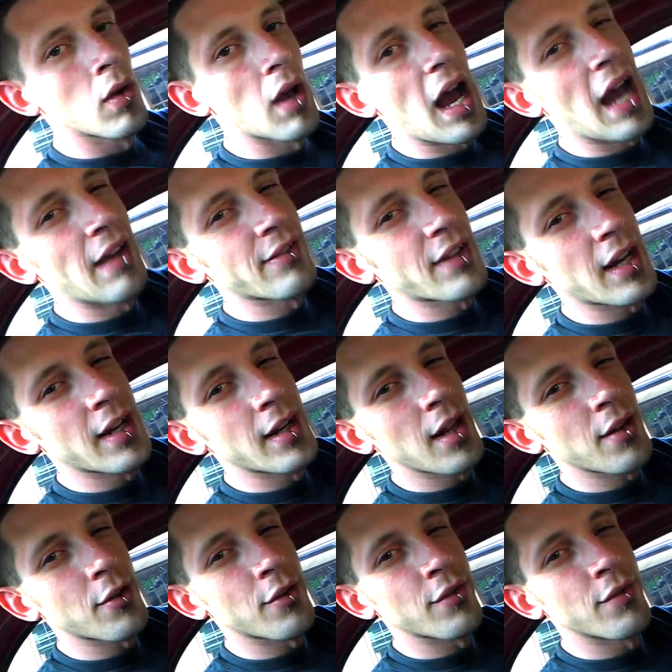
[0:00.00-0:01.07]
I've got
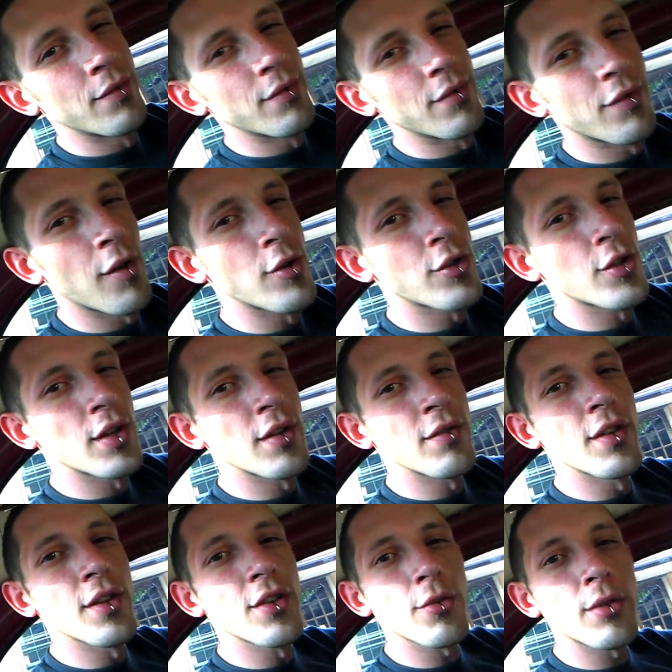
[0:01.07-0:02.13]
another version of the
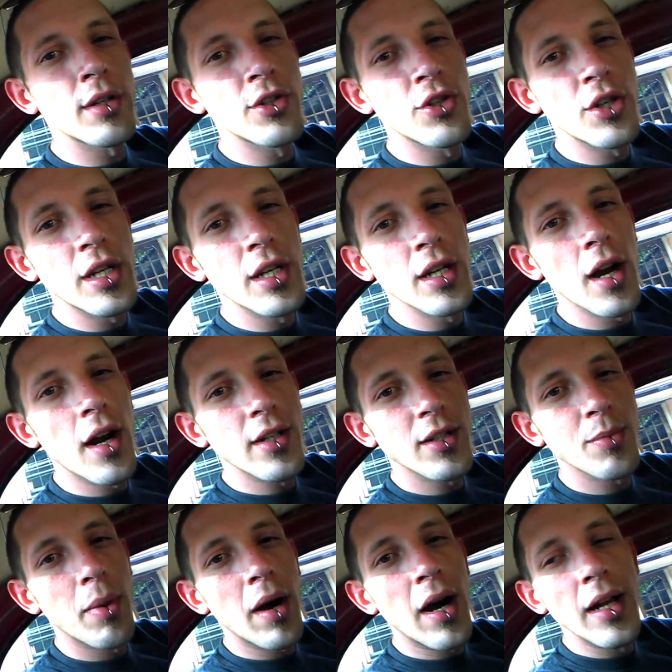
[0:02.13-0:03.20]
3G
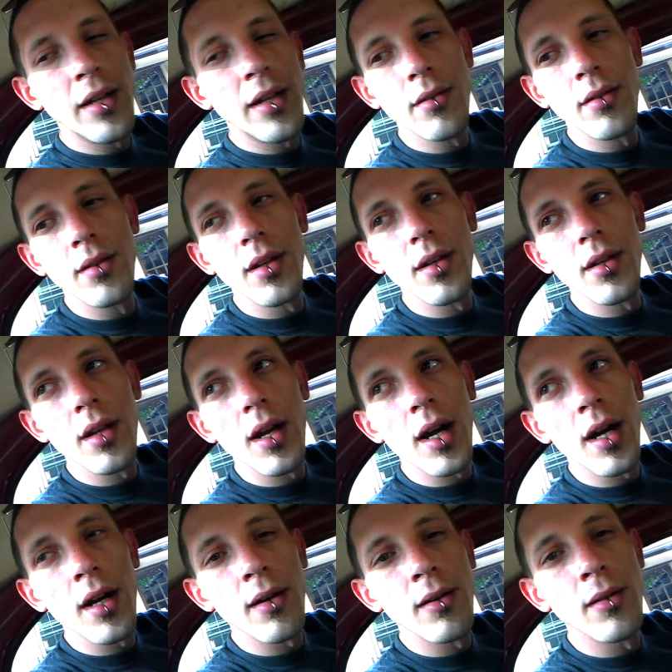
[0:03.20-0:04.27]
hotspot
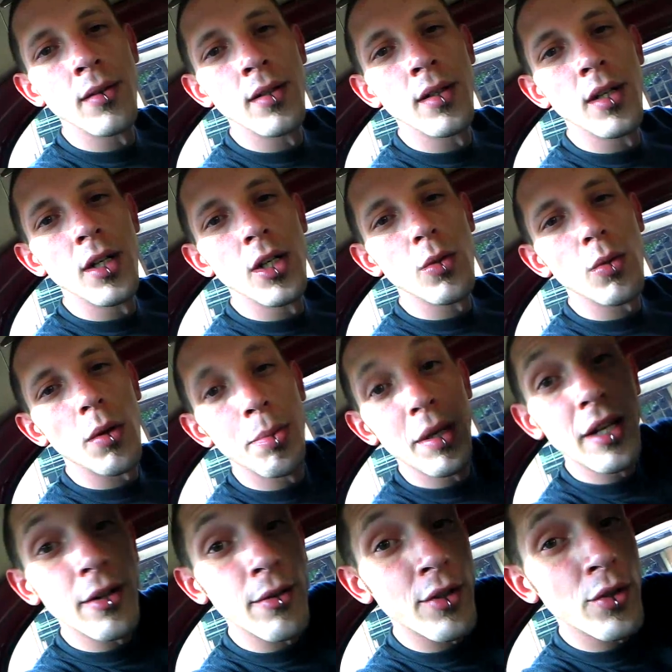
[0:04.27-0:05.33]
uh,
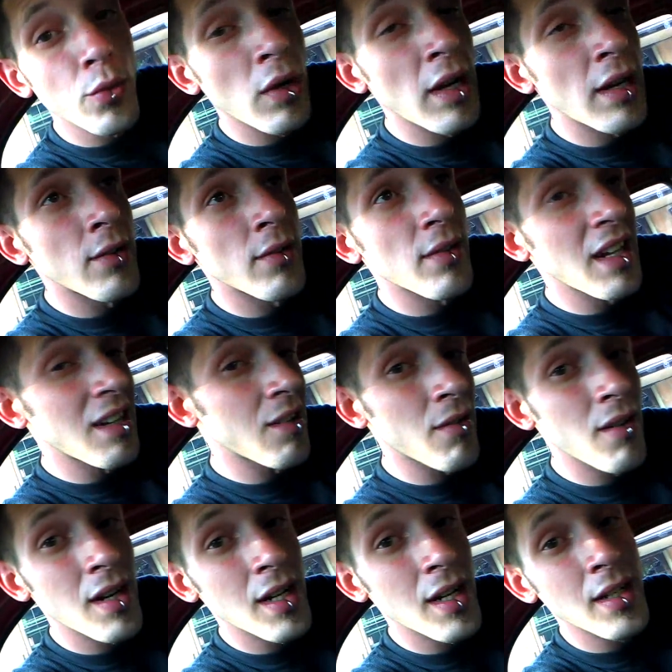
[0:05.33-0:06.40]
repeater as well. Later
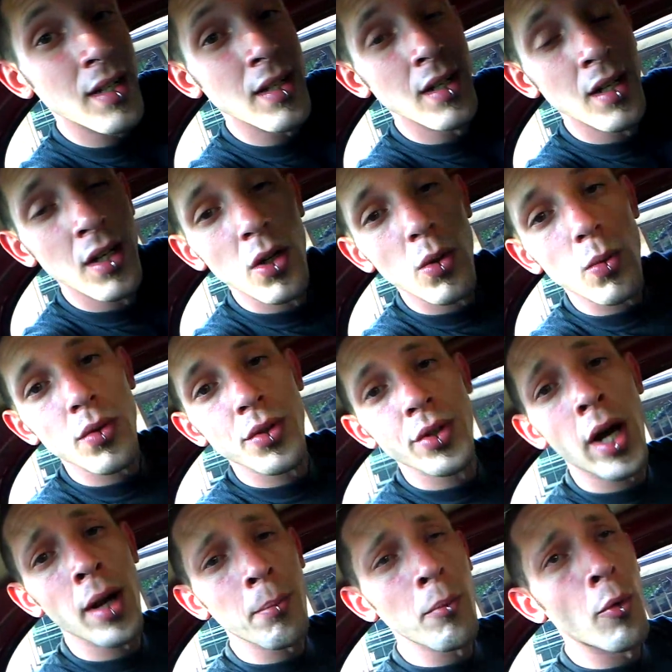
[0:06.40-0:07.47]
on, we'll
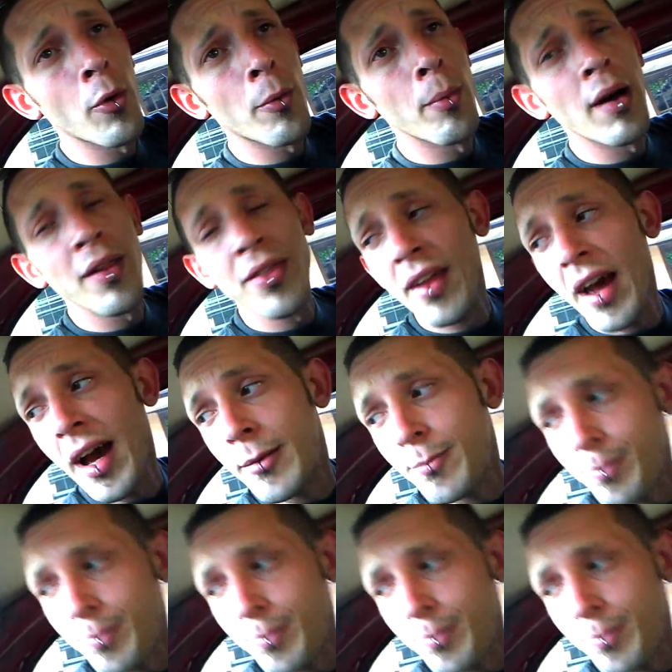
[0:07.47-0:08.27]
talk more about that.